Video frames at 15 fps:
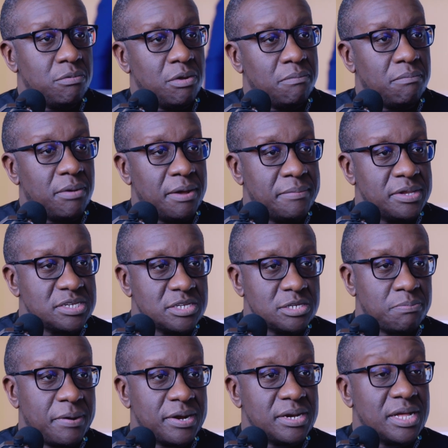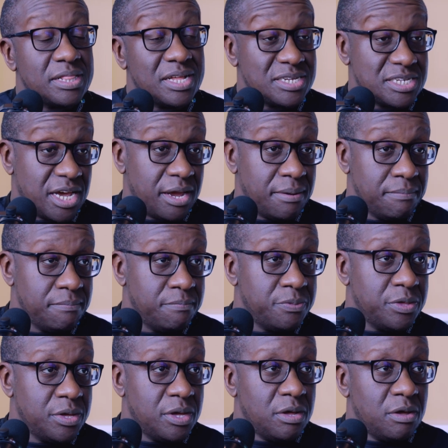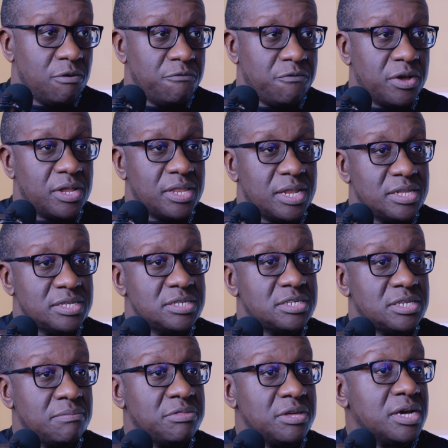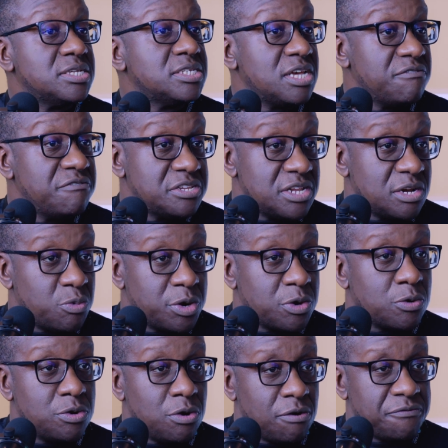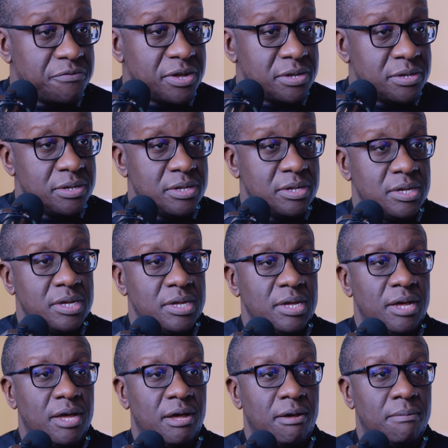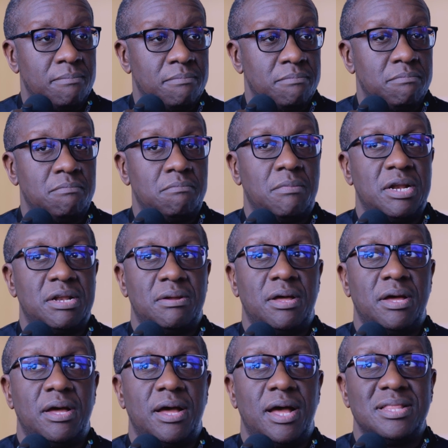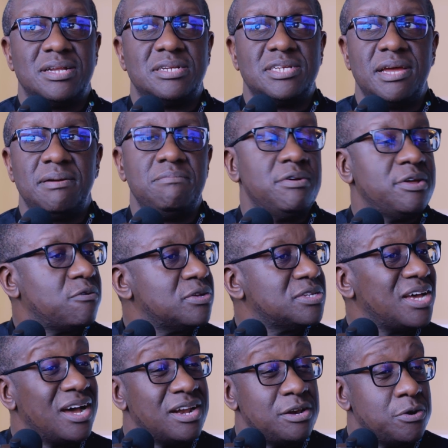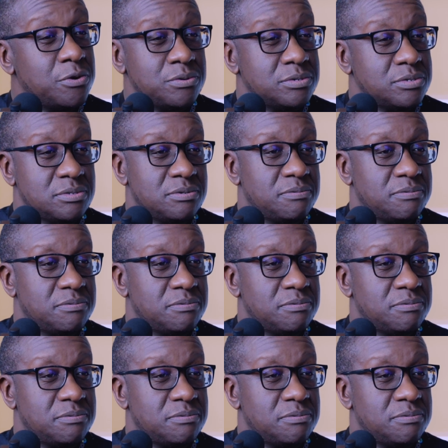and my business partner at the time figured that this is a service that we could offer. But at the time, it was unknown.